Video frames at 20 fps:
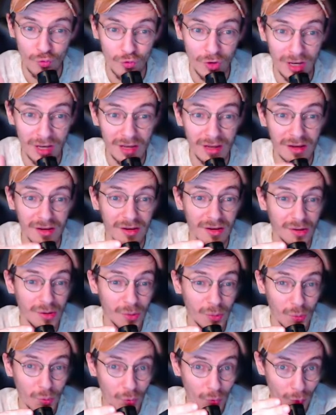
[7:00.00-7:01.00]
really,
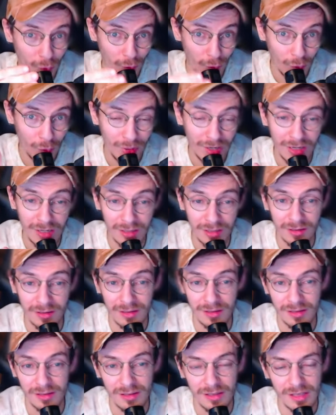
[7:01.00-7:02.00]
really
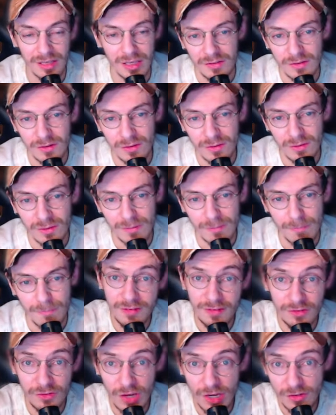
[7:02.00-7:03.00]
good. So
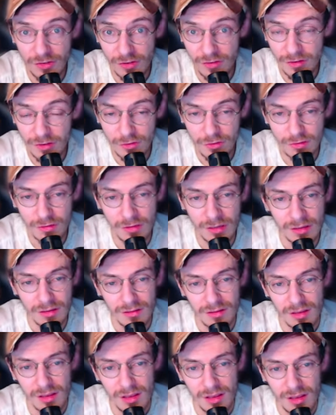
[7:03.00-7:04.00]
this change is interesting.
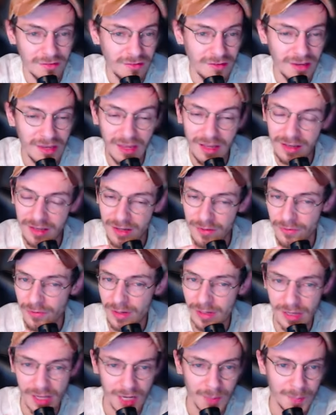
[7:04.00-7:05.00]
We're seeing
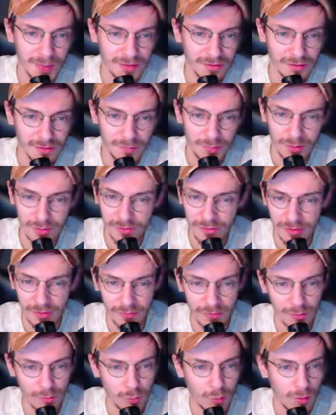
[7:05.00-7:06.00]
different elemental boards,
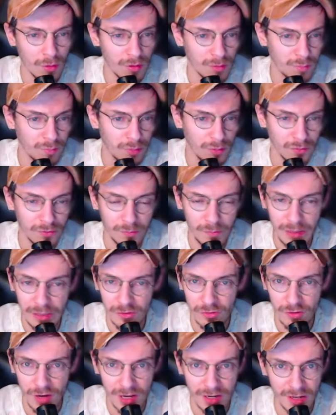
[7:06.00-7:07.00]
different warlock boards being
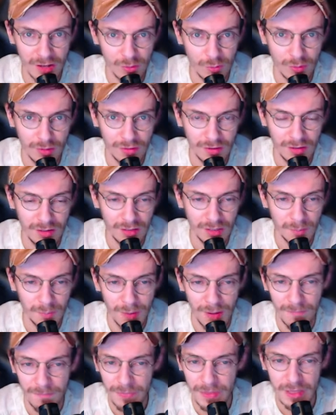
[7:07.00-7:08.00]
tried out with
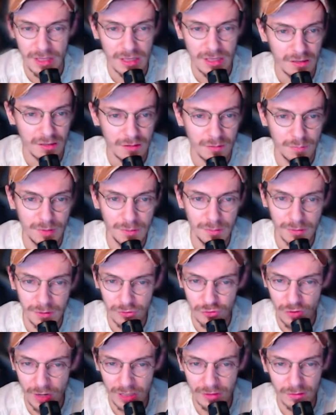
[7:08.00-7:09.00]
Enigma. Some people are
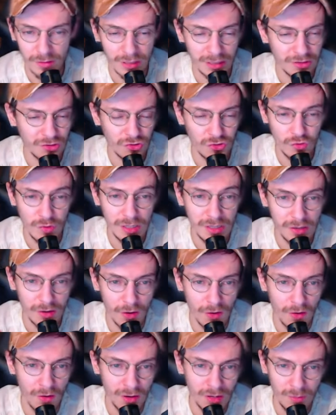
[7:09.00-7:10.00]
trying to streak
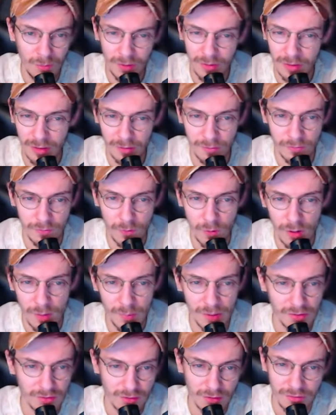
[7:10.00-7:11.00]
early with 4
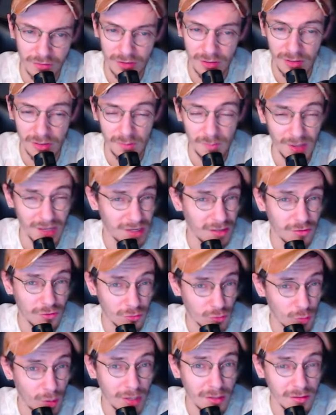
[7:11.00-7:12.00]
elementals and Enigma, and it's
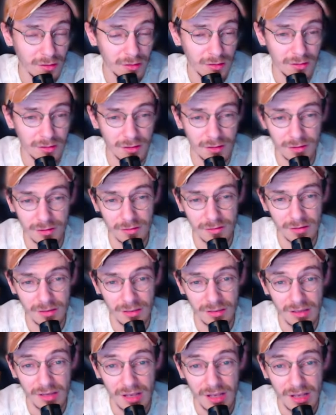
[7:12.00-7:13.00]
quite good,
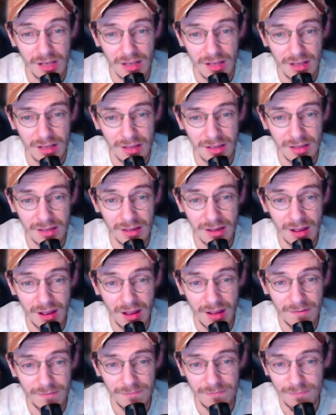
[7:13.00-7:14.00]
honestly.
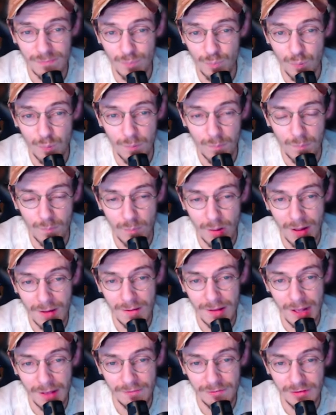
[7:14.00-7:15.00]

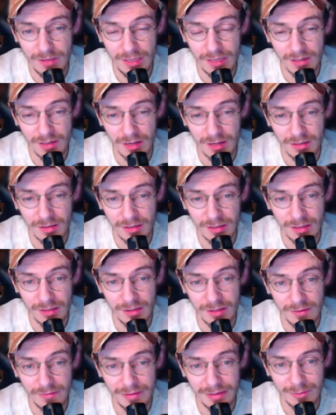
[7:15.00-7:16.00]
I've seen it, and it
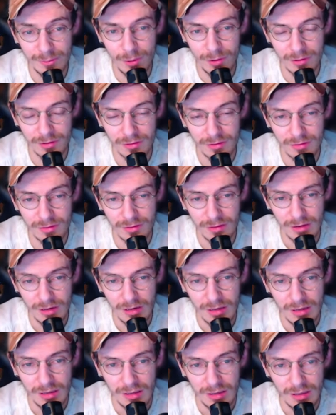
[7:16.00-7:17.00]
definitely works.
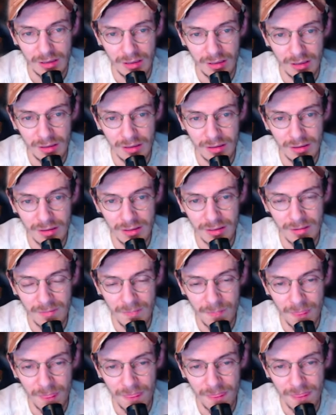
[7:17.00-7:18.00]
Again,